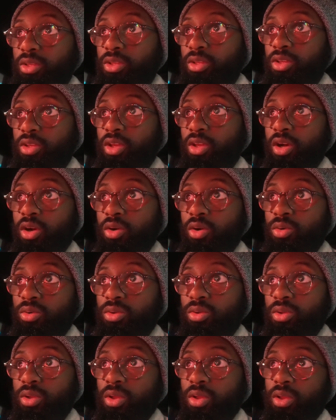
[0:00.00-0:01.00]
you know,
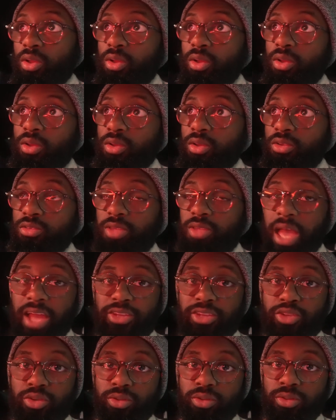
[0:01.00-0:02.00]

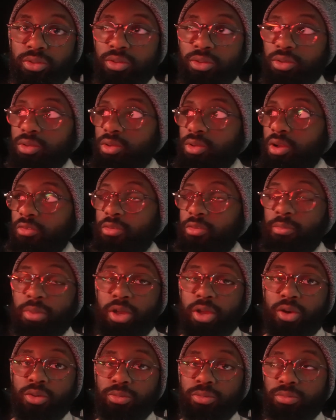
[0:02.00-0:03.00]
stature of a
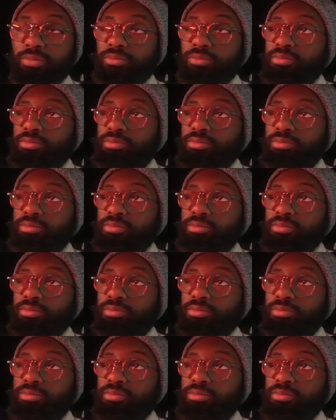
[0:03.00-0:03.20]
meal,